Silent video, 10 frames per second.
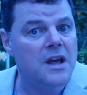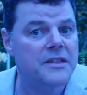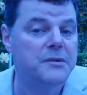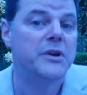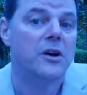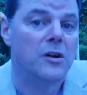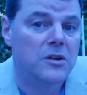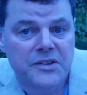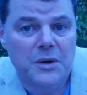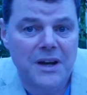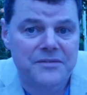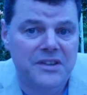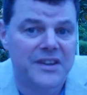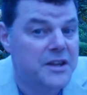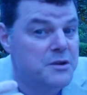then we also have
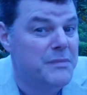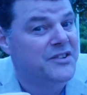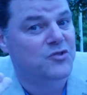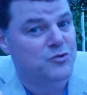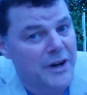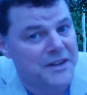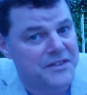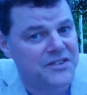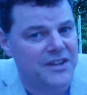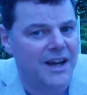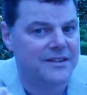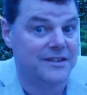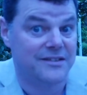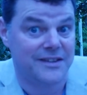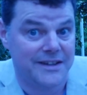to say that my strengths are
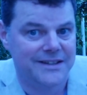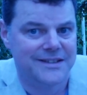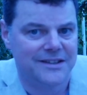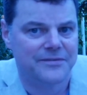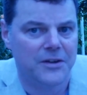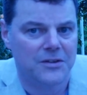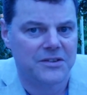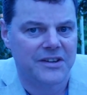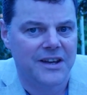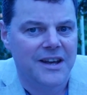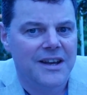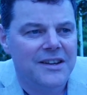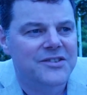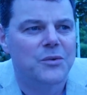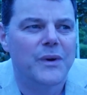society's fault.
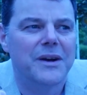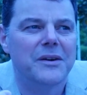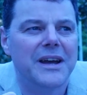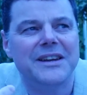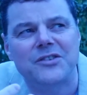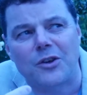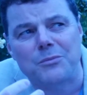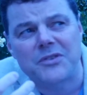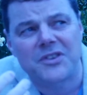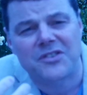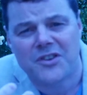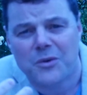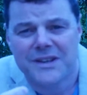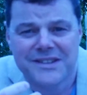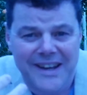So it's almost as though
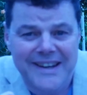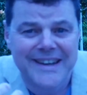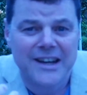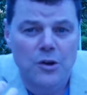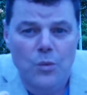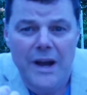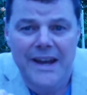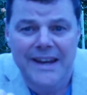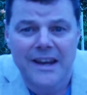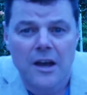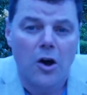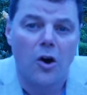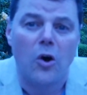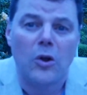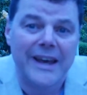we're taking away
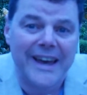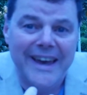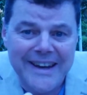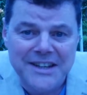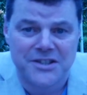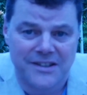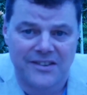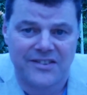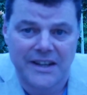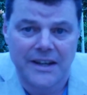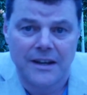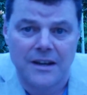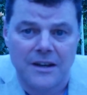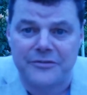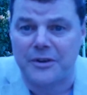all agency
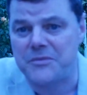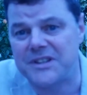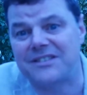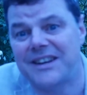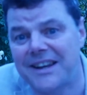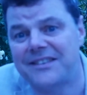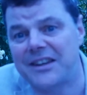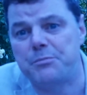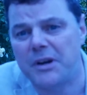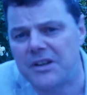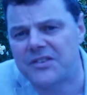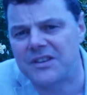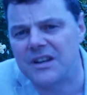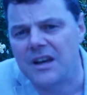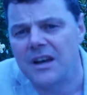from the dyslexic
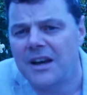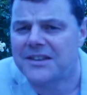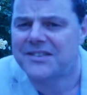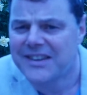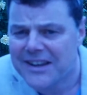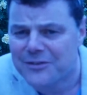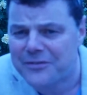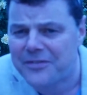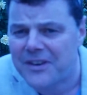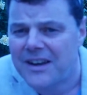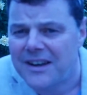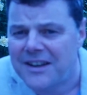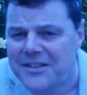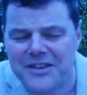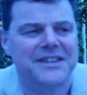person herself.
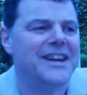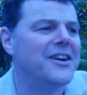That, yeah,